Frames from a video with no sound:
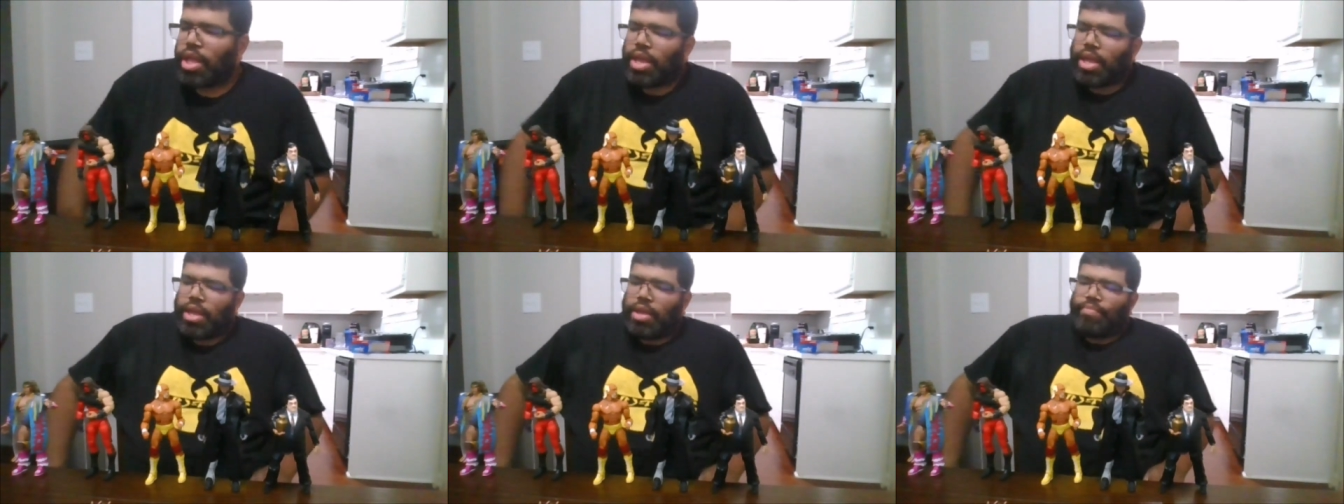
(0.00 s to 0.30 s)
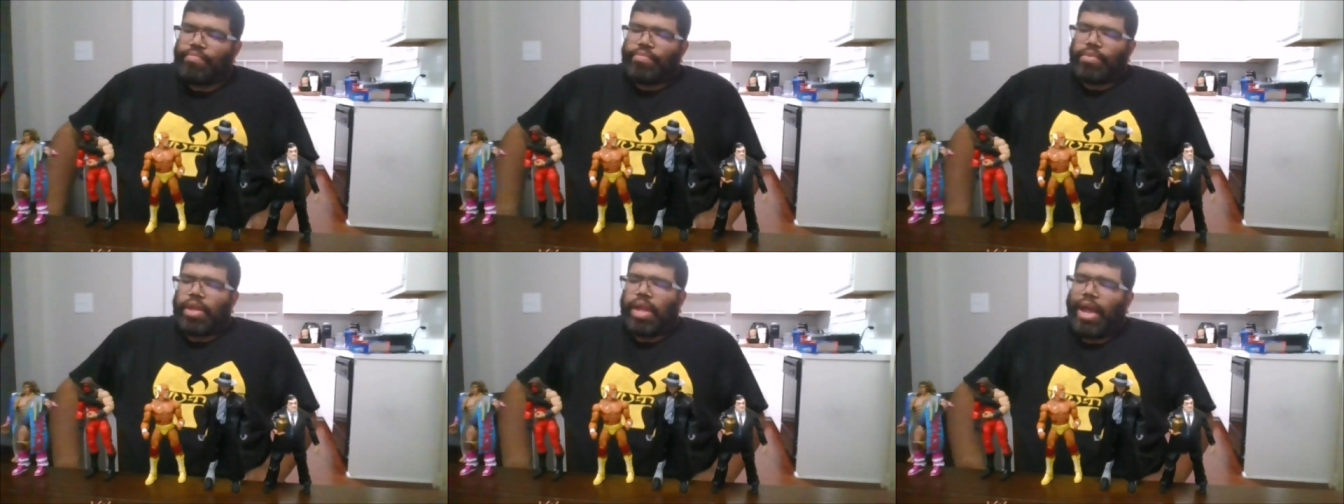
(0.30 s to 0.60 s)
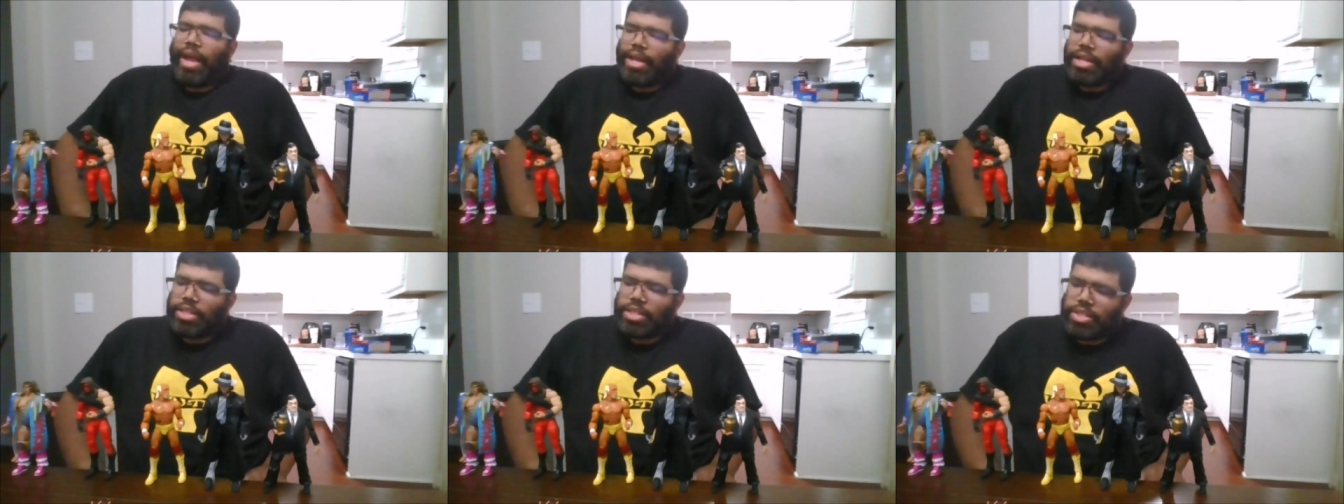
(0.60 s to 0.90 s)
to go
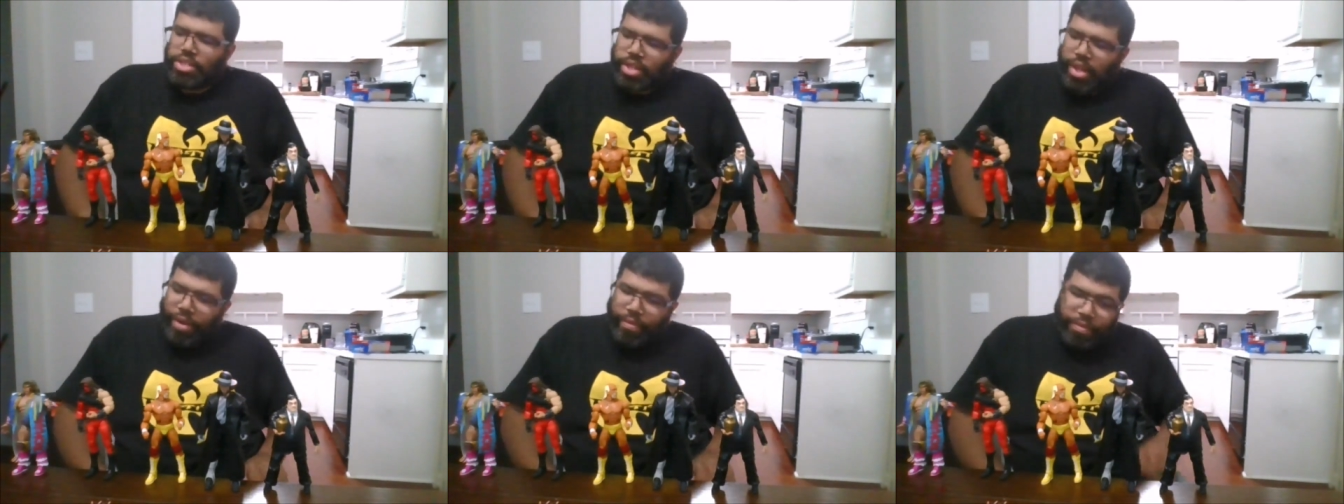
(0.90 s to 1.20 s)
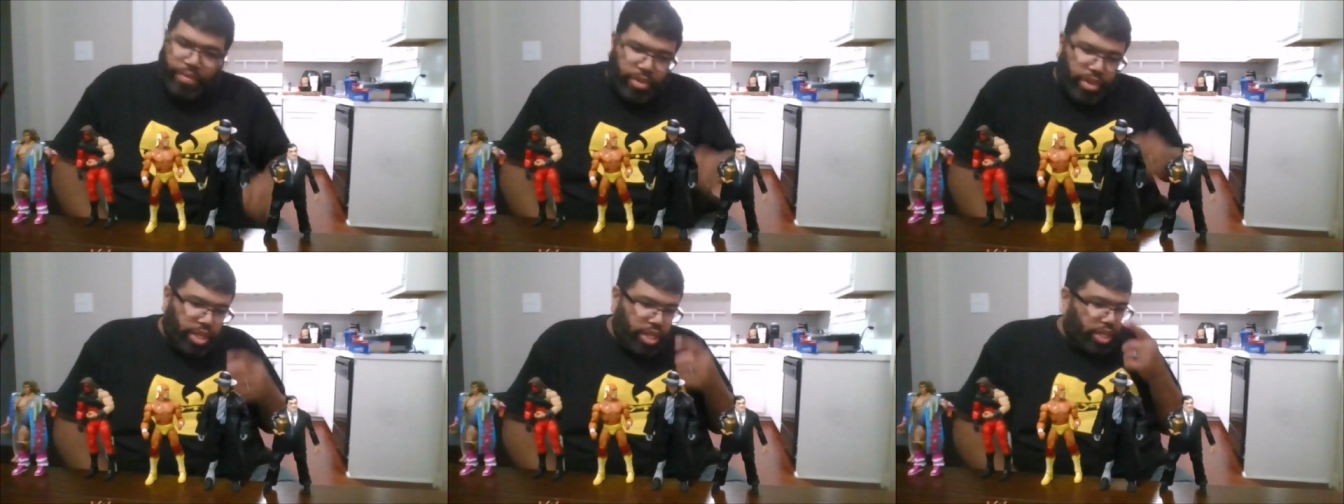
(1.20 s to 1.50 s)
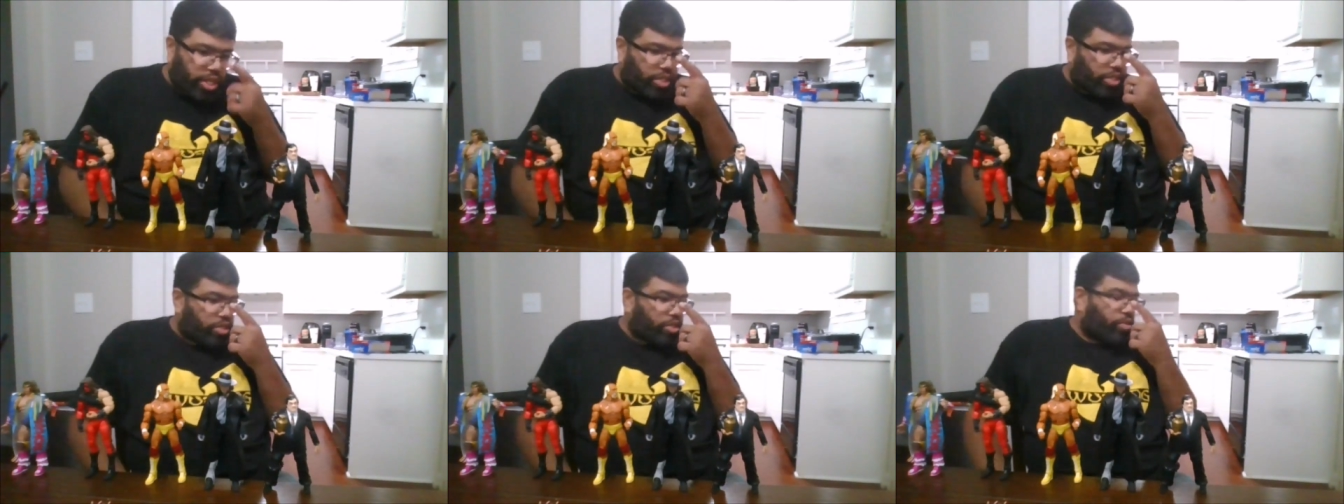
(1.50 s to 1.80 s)
with either your
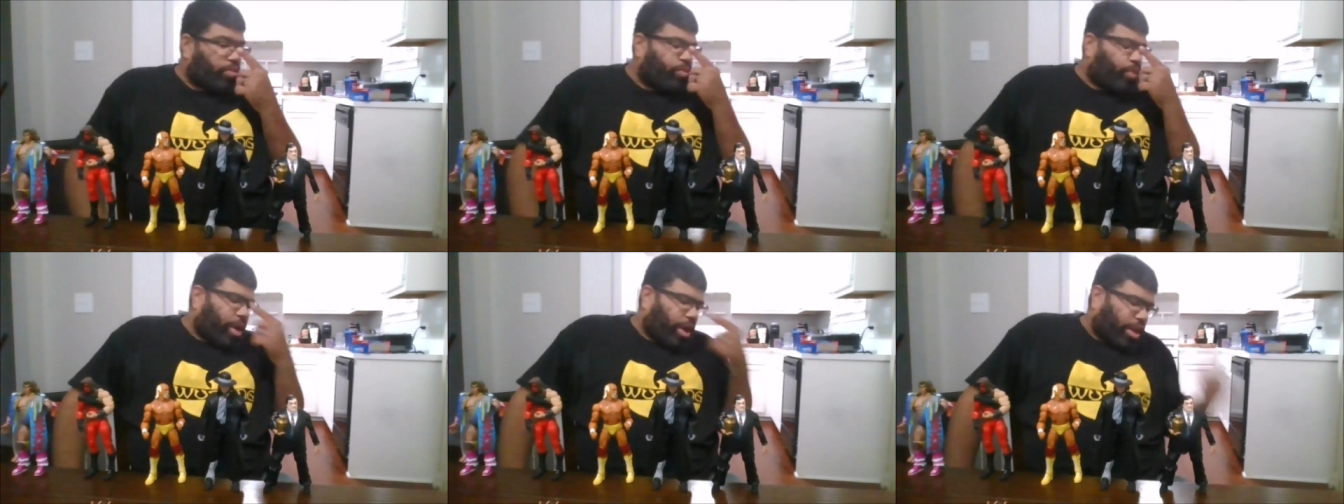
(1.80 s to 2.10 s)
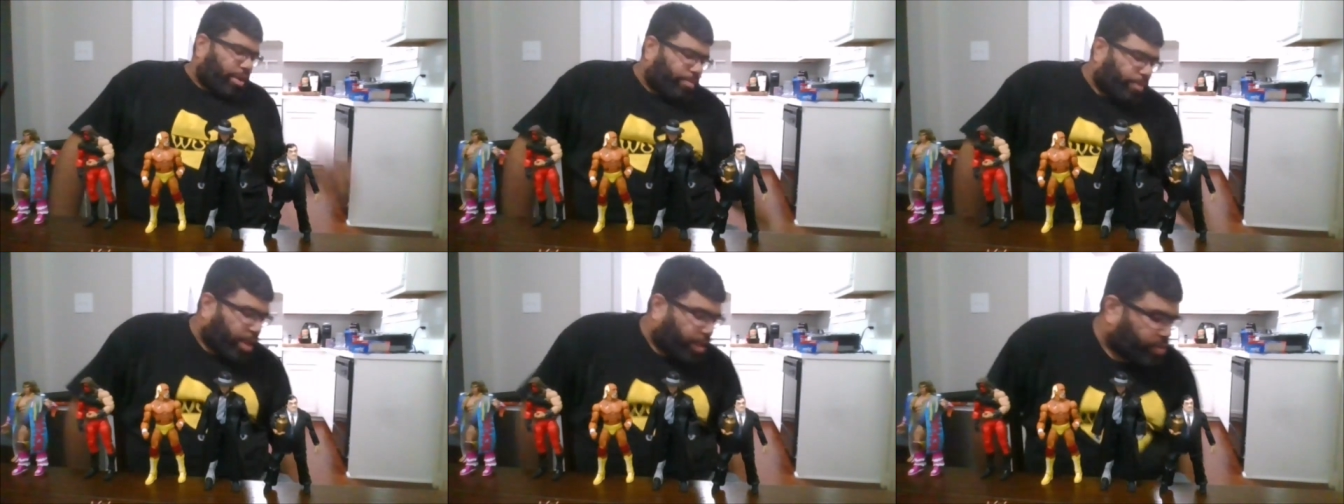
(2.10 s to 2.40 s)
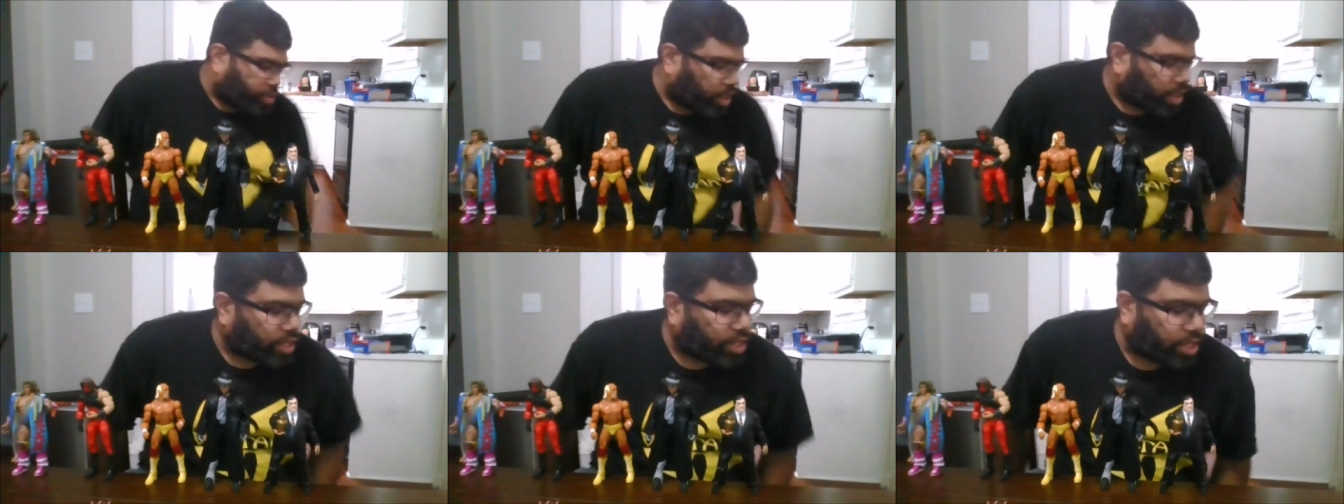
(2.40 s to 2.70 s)
Undertaker or your
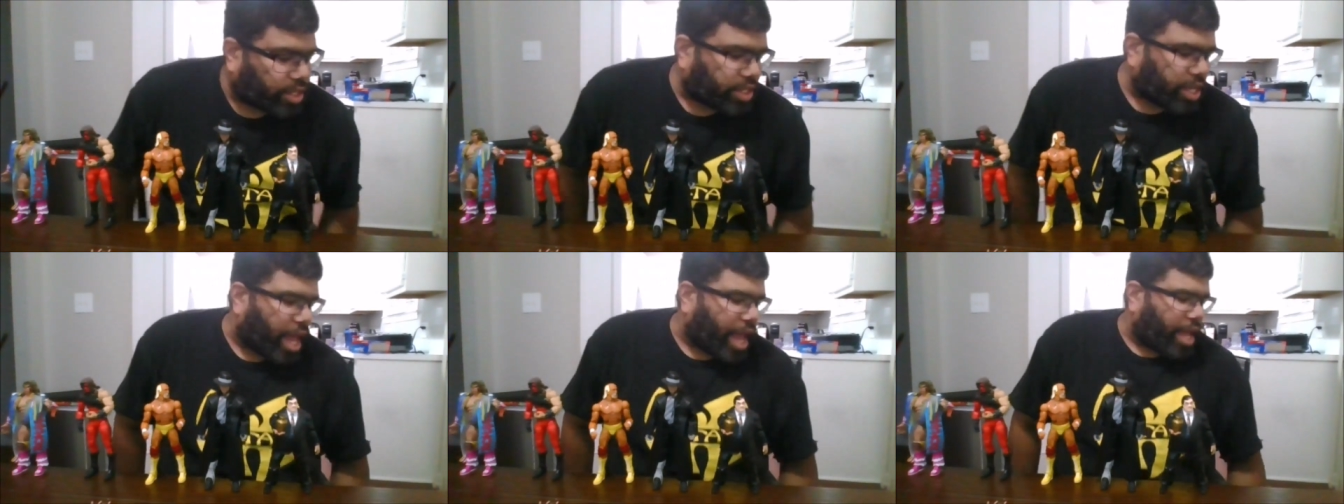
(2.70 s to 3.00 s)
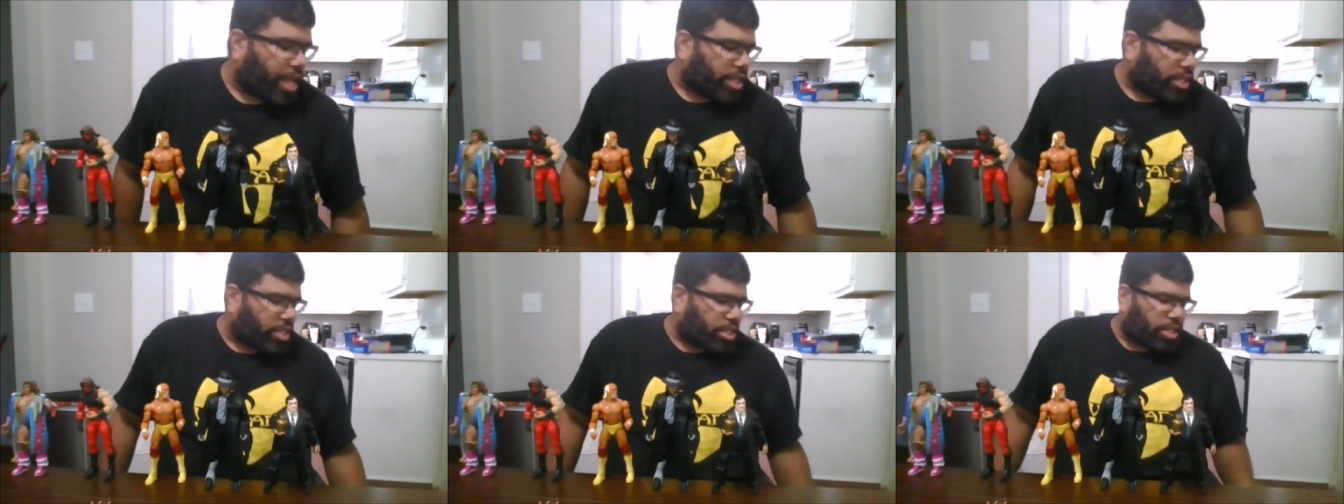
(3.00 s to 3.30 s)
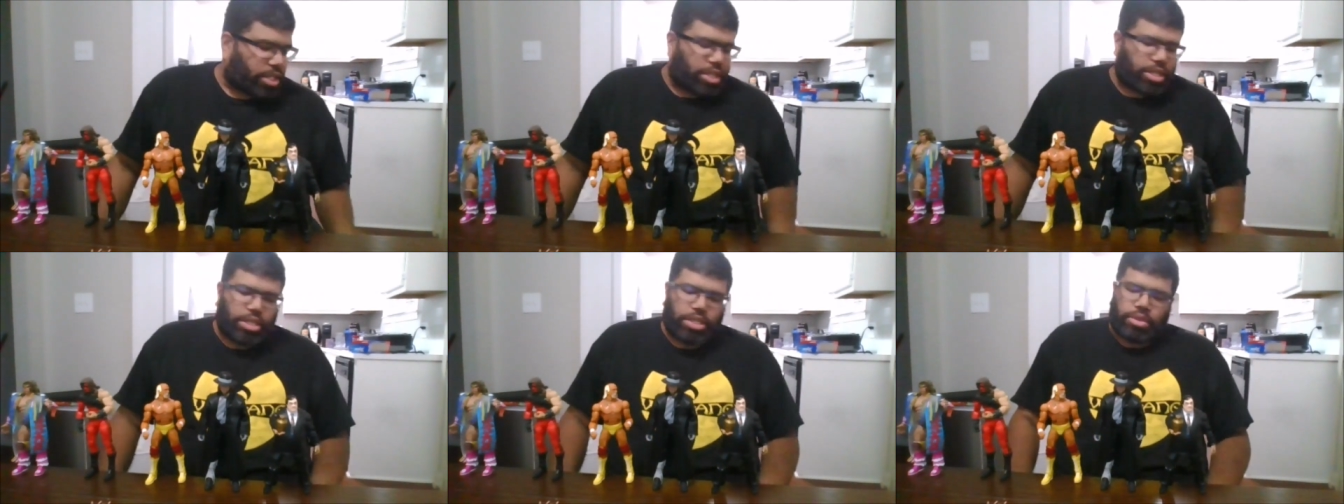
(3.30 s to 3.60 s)
Kane. This
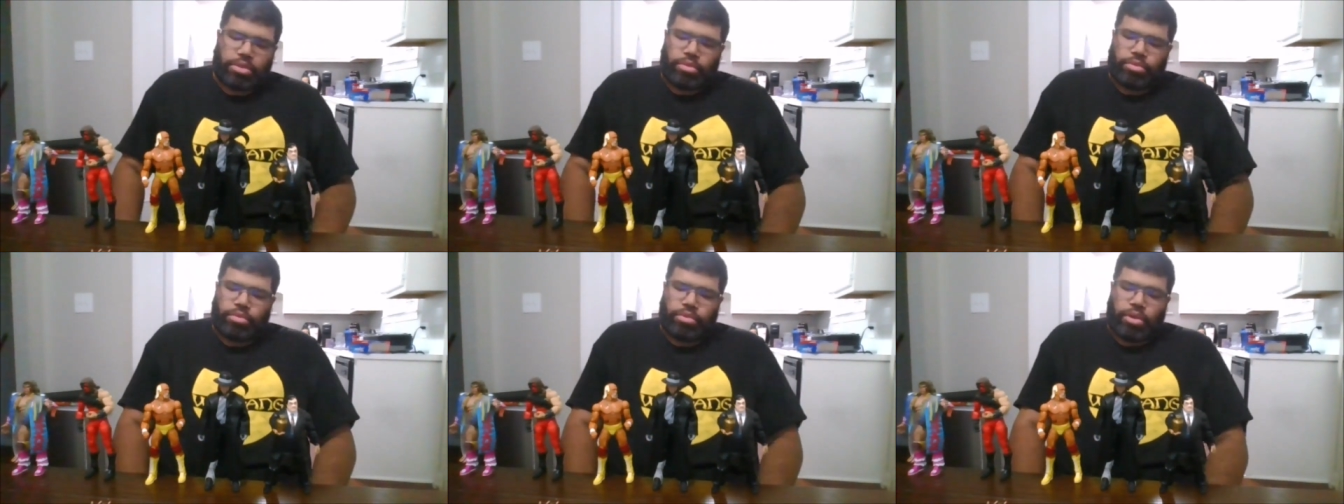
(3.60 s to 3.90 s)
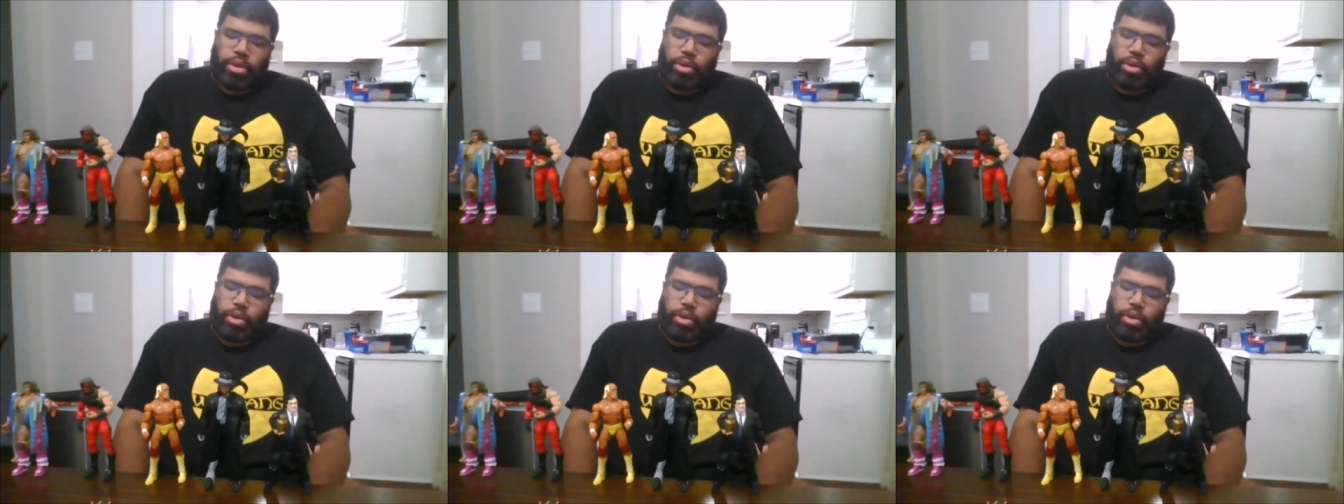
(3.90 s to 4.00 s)
is must